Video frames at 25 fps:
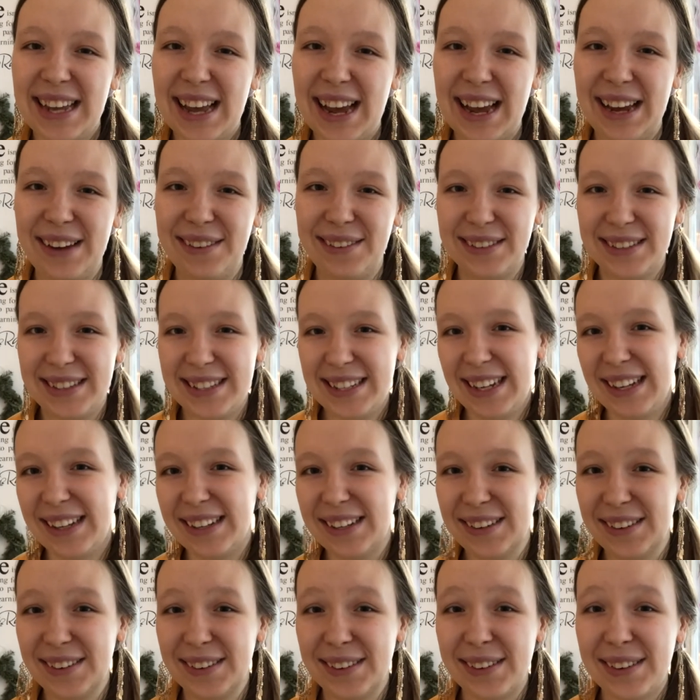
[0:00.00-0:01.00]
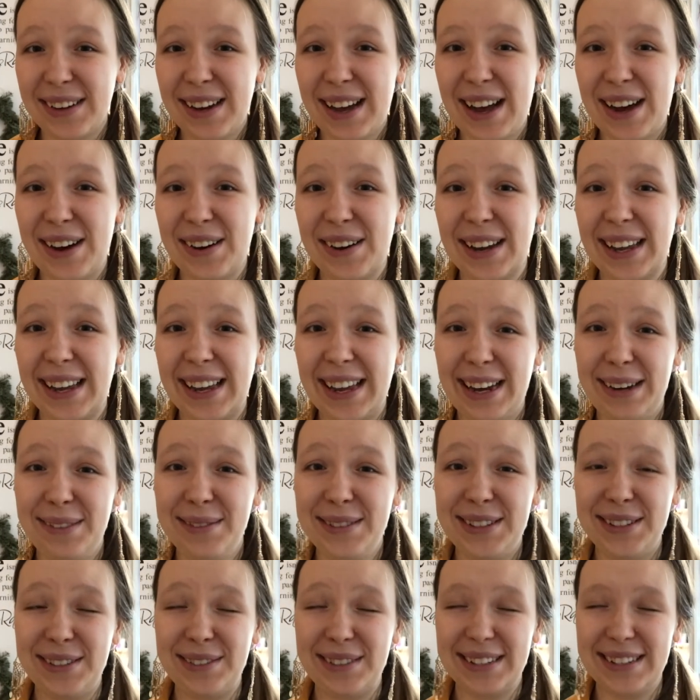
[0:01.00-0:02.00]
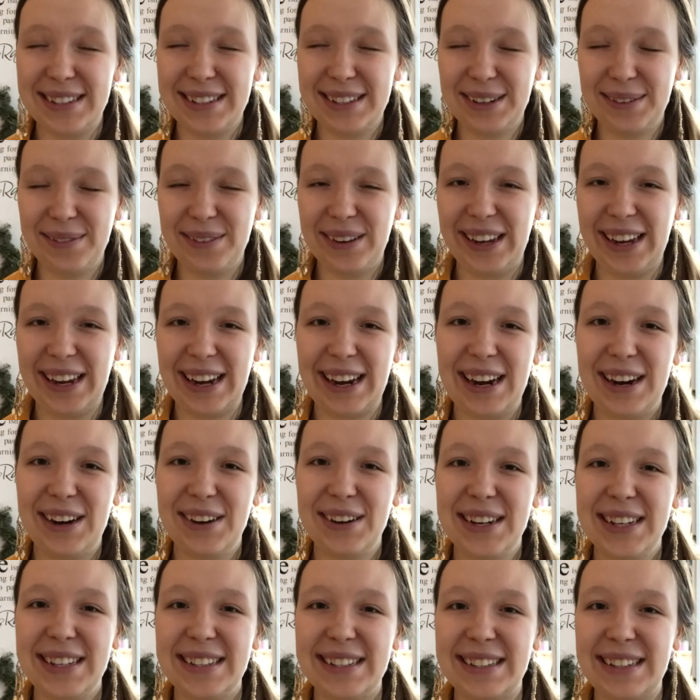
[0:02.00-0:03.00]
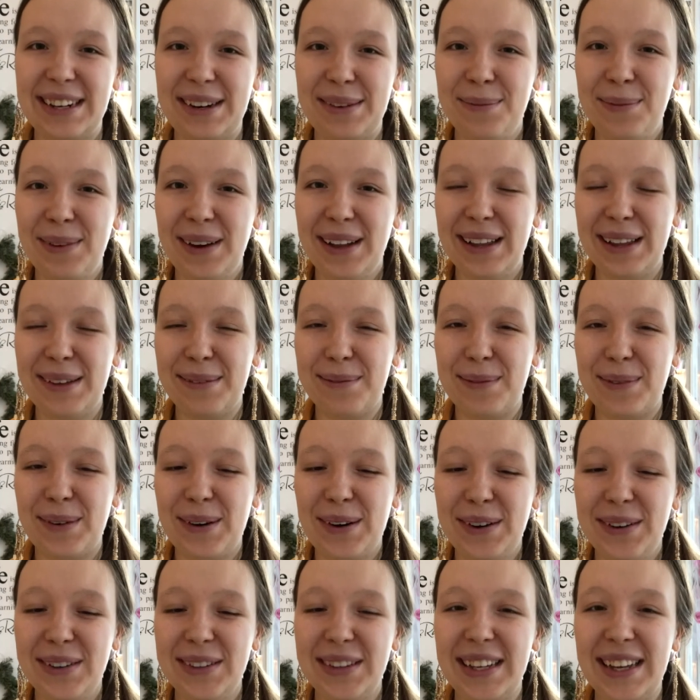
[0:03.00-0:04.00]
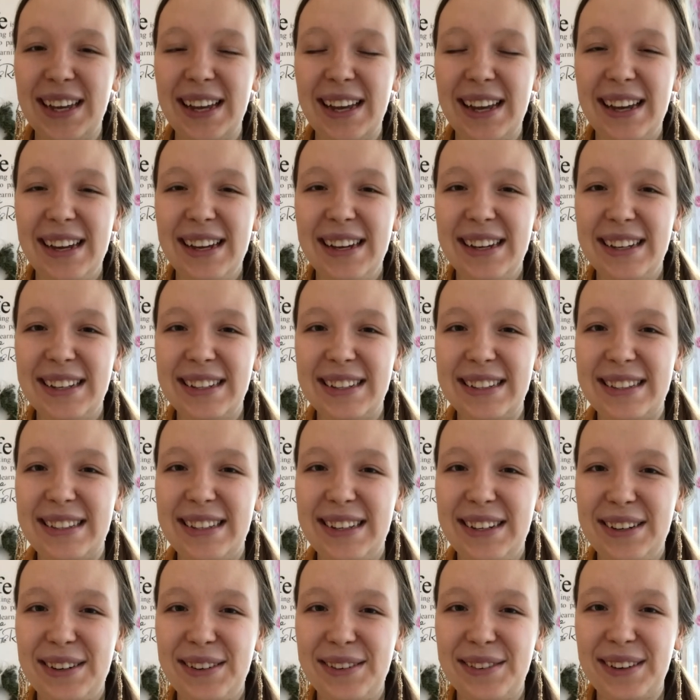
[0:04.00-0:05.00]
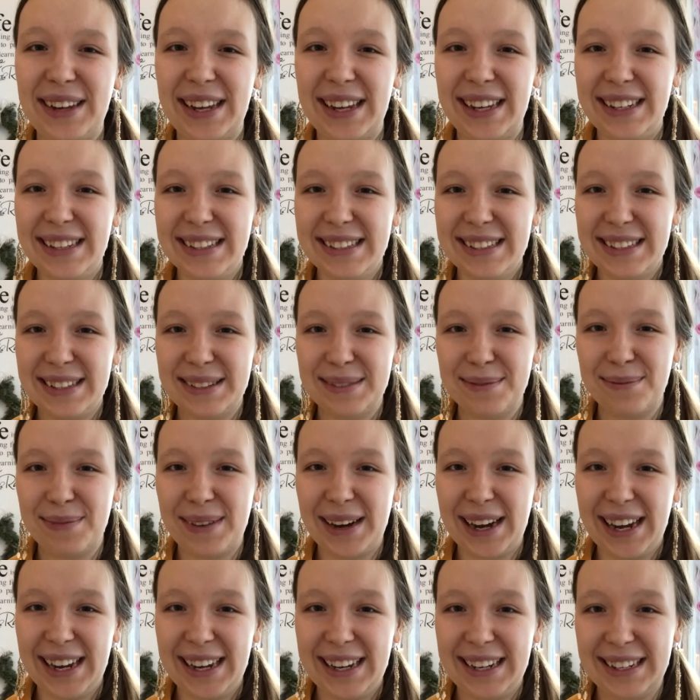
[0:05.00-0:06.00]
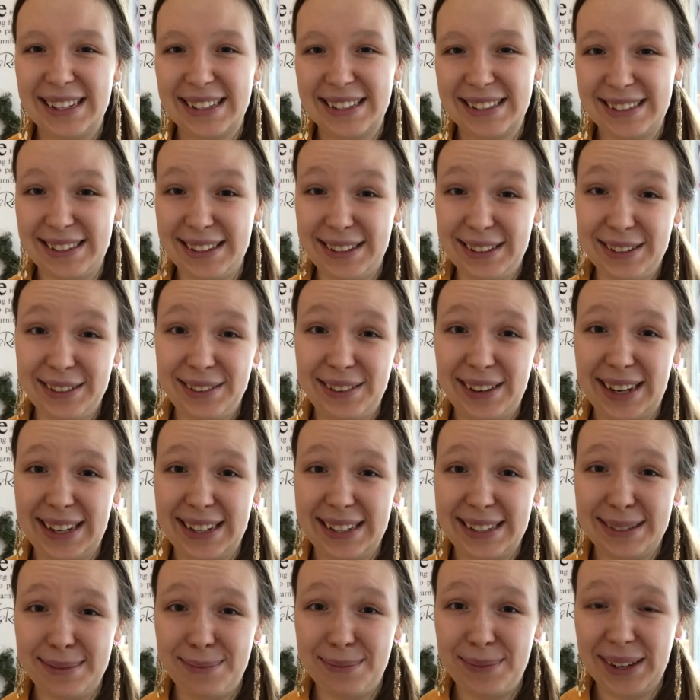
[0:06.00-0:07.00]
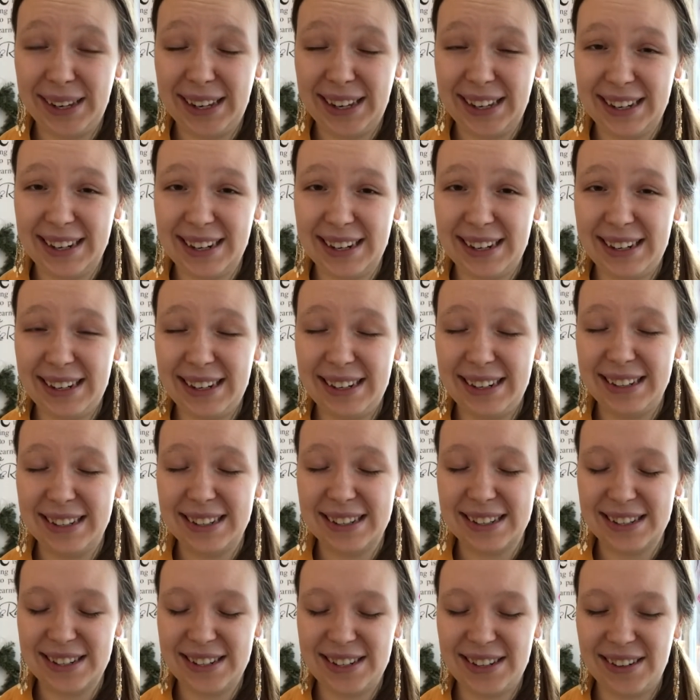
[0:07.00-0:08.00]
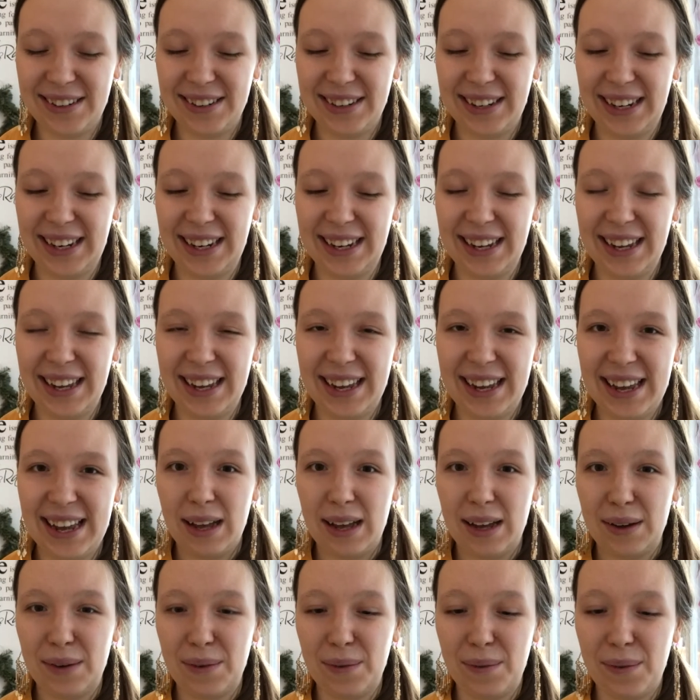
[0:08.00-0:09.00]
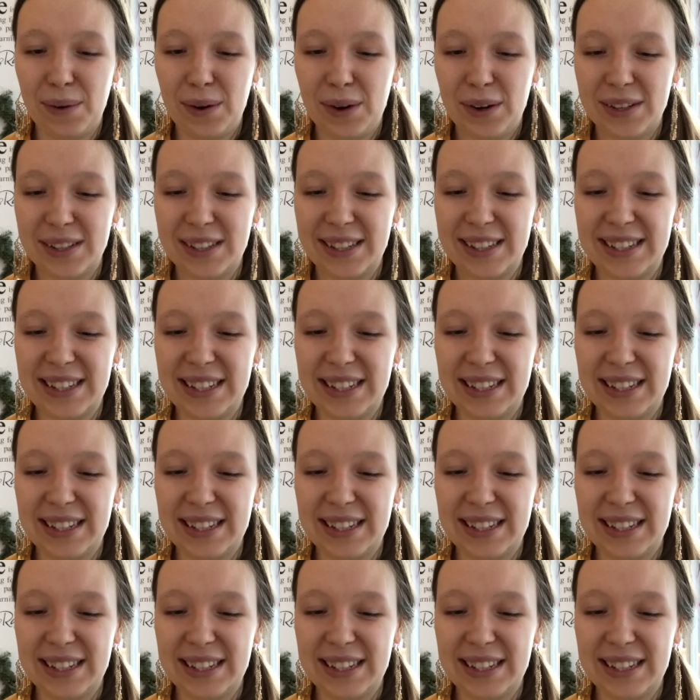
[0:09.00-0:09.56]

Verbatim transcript: I will tell you how I come to this topic, how I stumble upon zero waste, my zero waste beginner journey, what